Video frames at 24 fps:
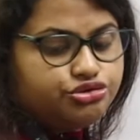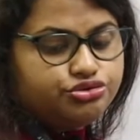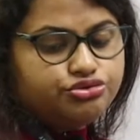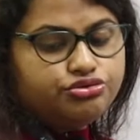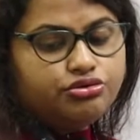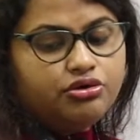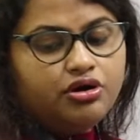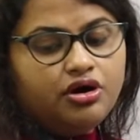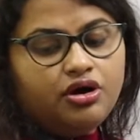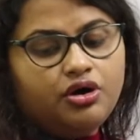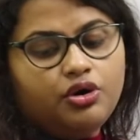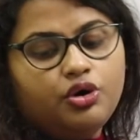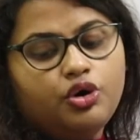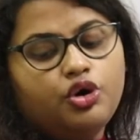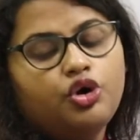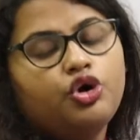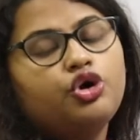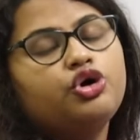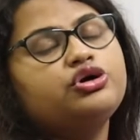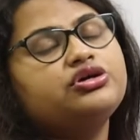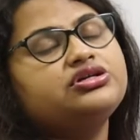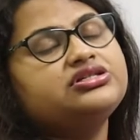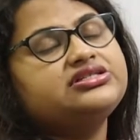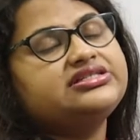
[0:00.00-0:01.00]
to
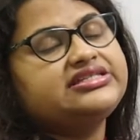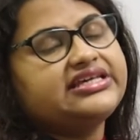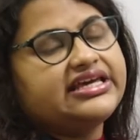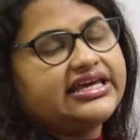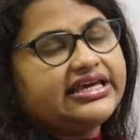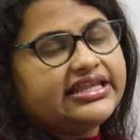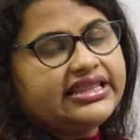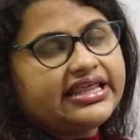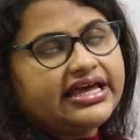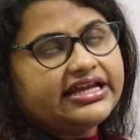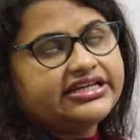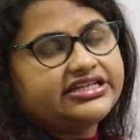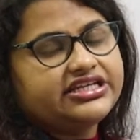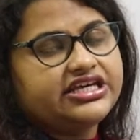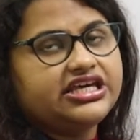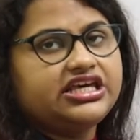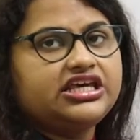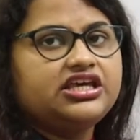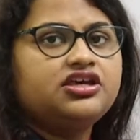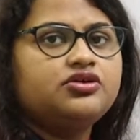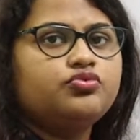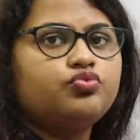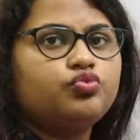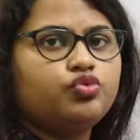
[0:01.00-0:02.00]
say that
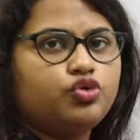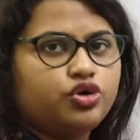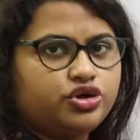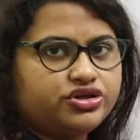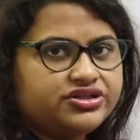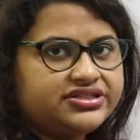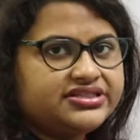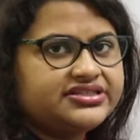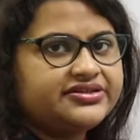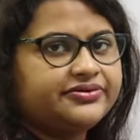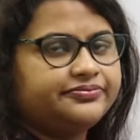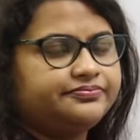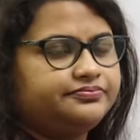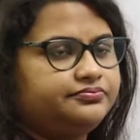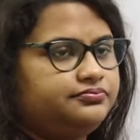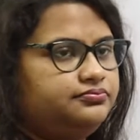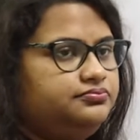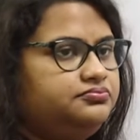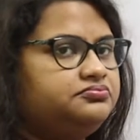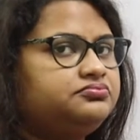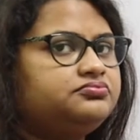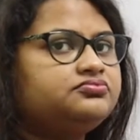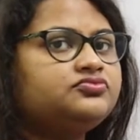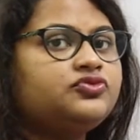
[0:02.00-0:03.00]
he was
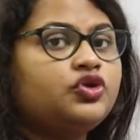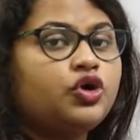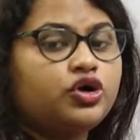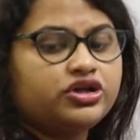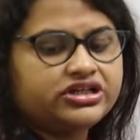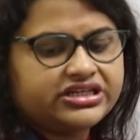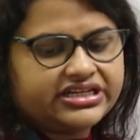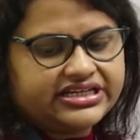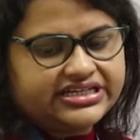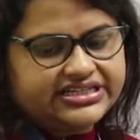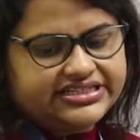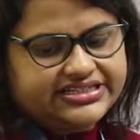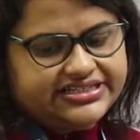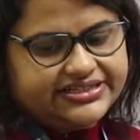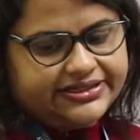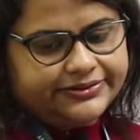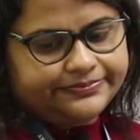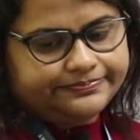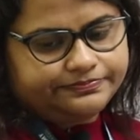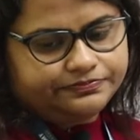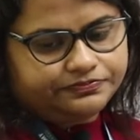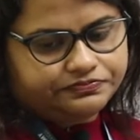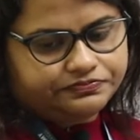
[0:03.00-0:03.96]
not guilty.